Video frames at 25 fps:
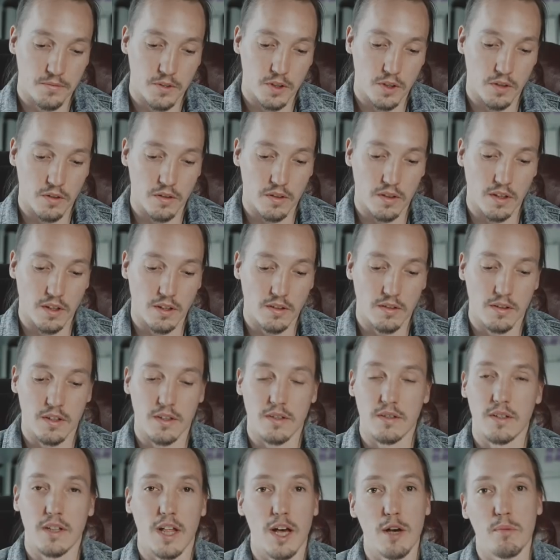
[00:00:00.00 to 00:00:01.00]
you know, things
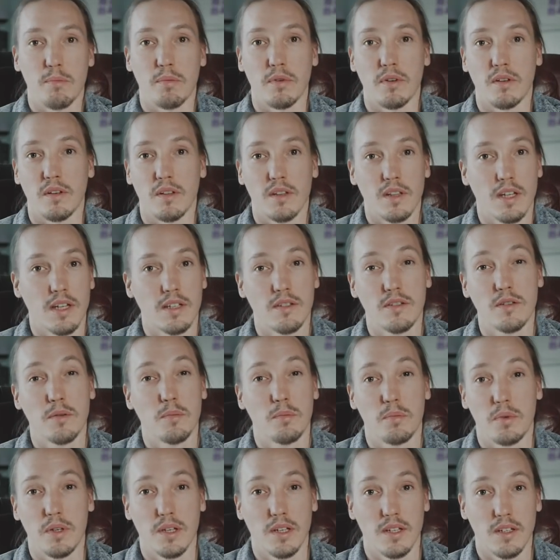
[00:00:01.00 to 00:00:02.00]
doesn't happen. That's the
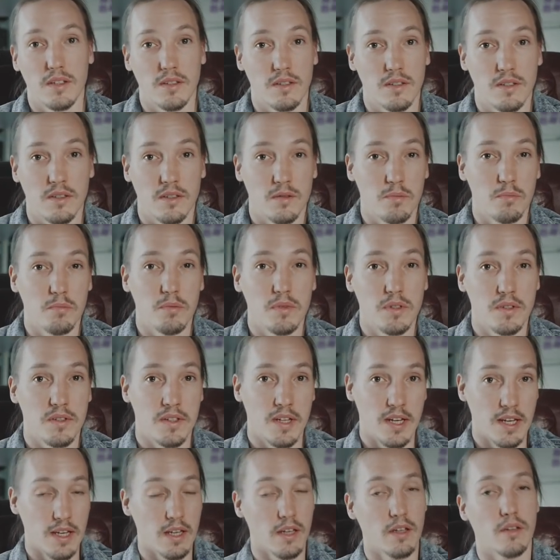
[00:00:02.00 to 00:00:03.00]
biggest
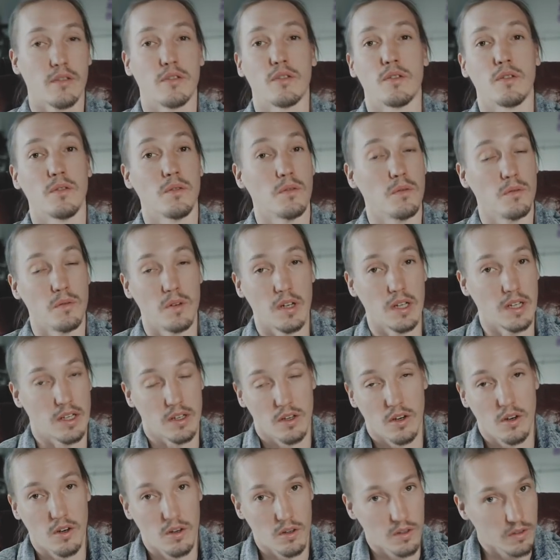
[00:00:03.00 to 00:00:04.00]
mistake to
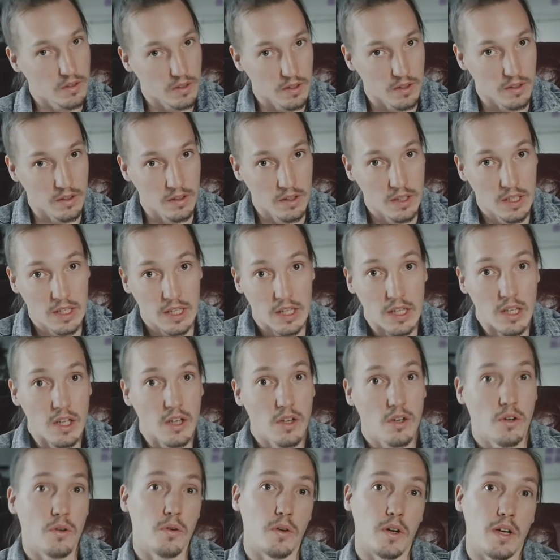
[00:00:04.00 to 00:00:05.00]
like all the
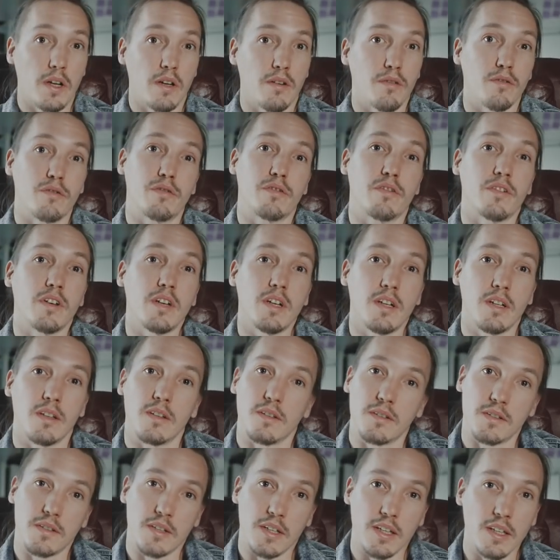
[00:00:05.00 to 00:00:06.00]
creative
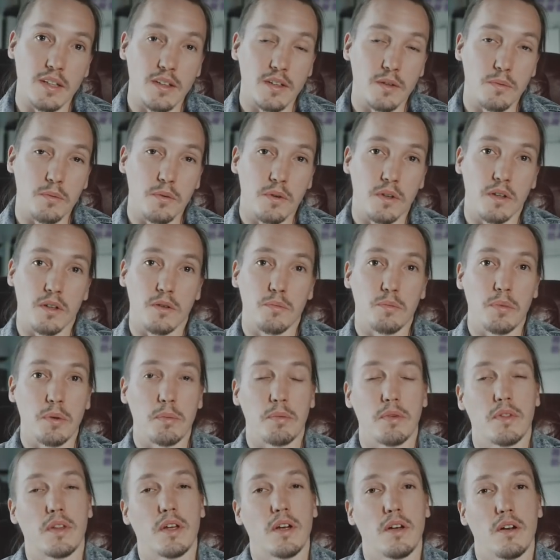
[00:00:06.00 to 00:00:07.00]
fields in the world.
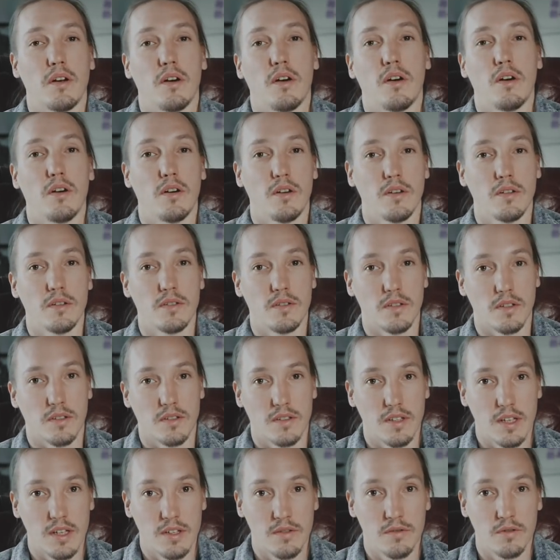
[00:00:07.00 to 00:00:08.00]
People that aren't
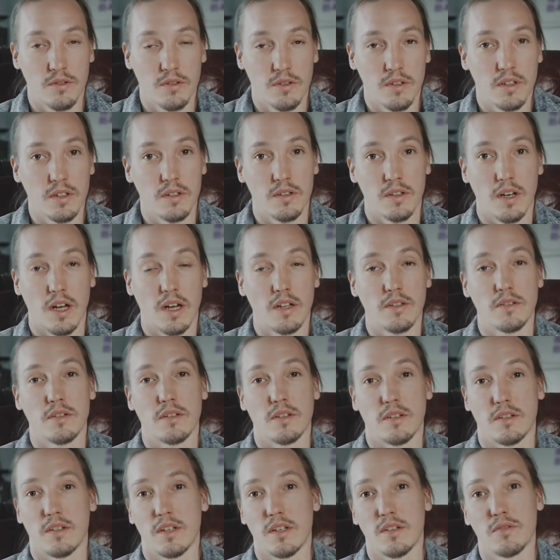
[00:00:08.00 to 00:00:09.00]
successful, they're not
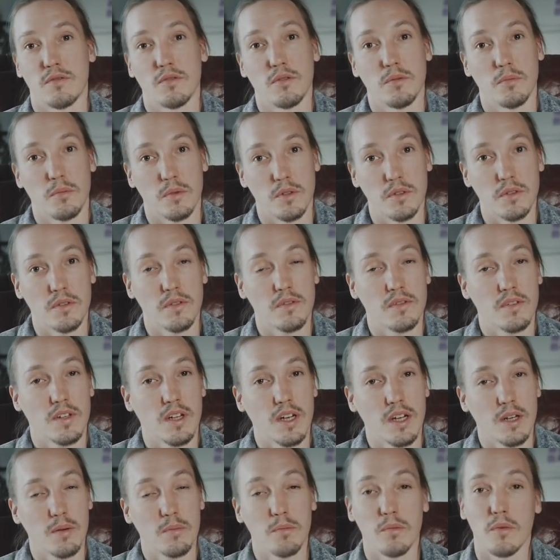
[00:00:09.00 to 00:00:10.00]
successful most of the
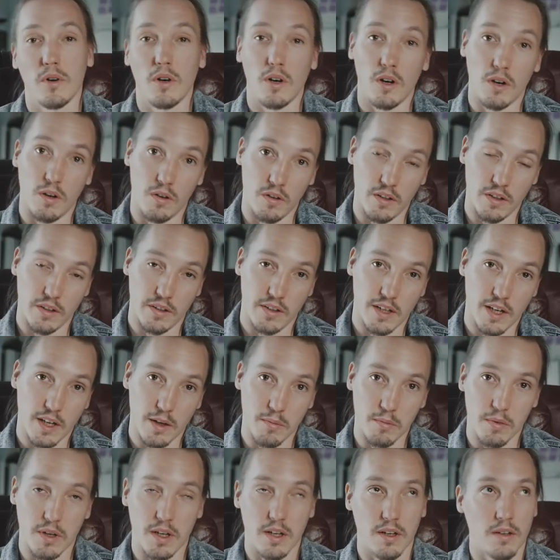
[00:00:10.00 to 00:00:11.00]
time, all the
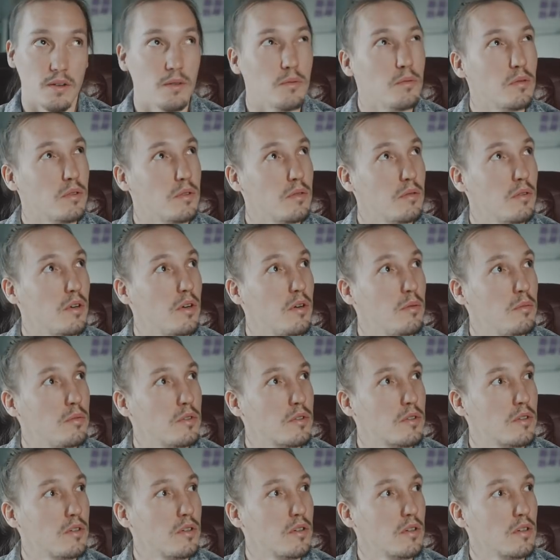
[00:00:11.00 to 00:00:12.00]
time I would
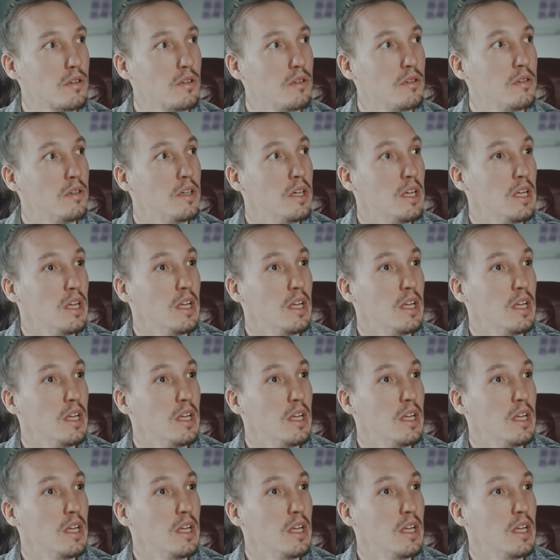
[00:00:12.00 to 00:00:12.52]
almost argue,